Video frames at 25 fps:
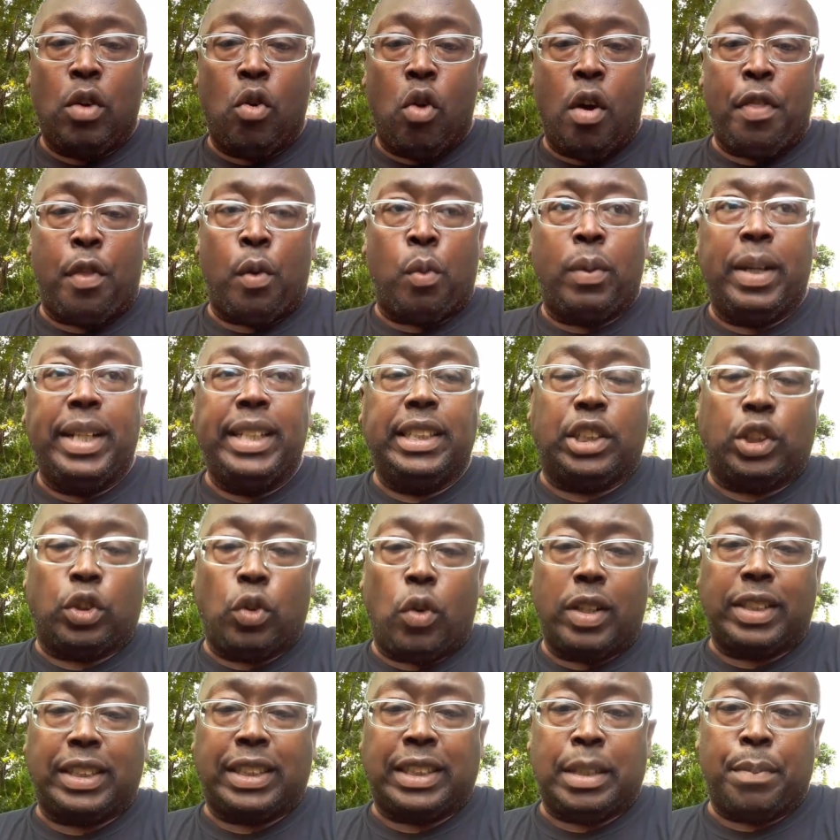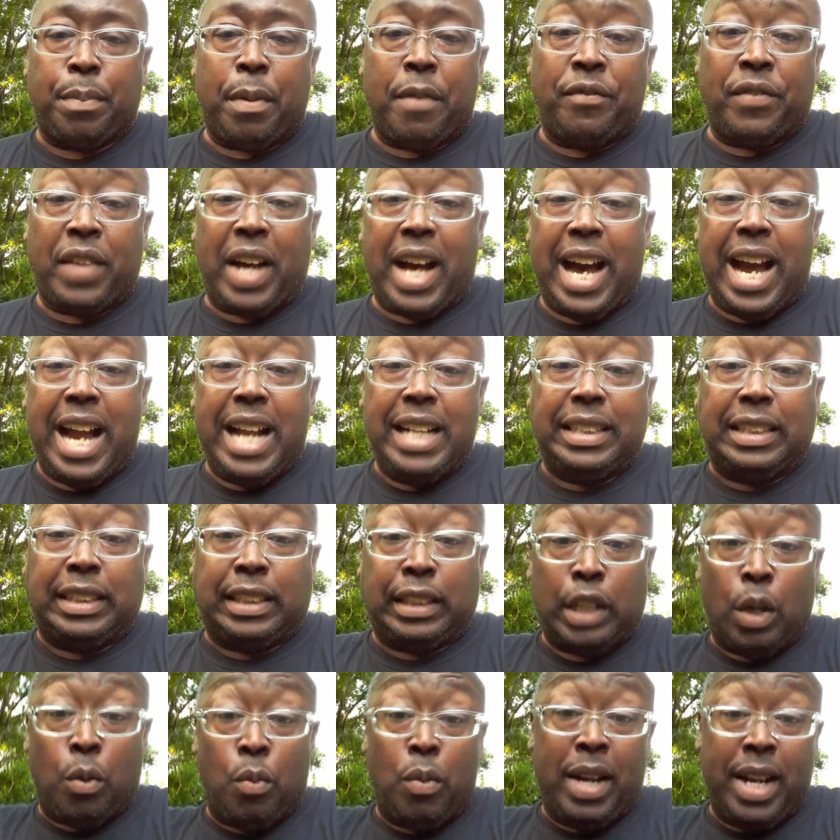or the resources to provide
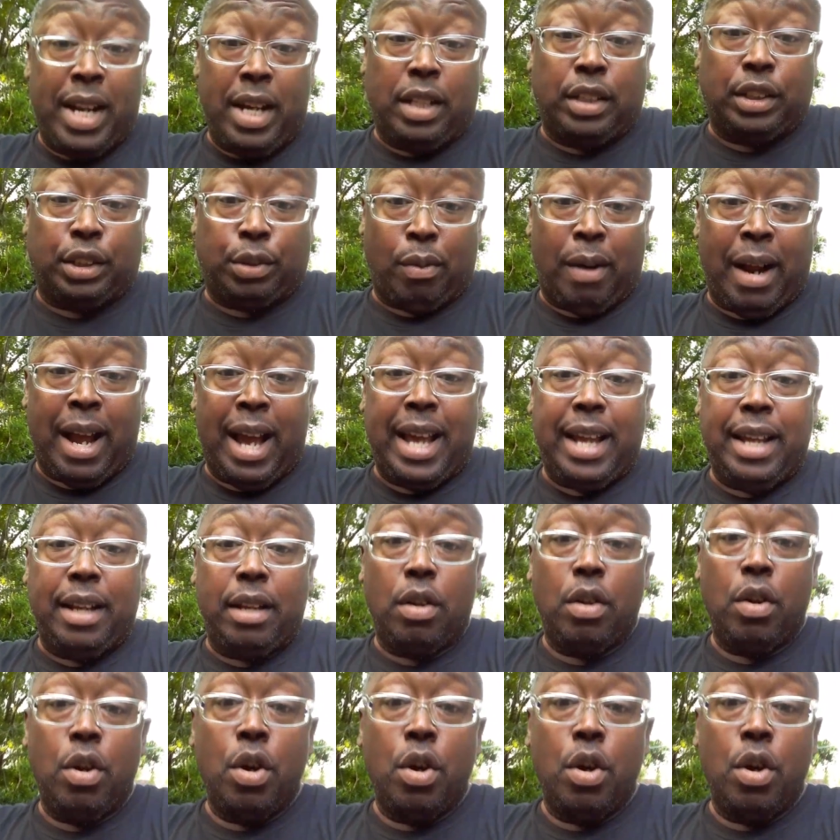someone else, right?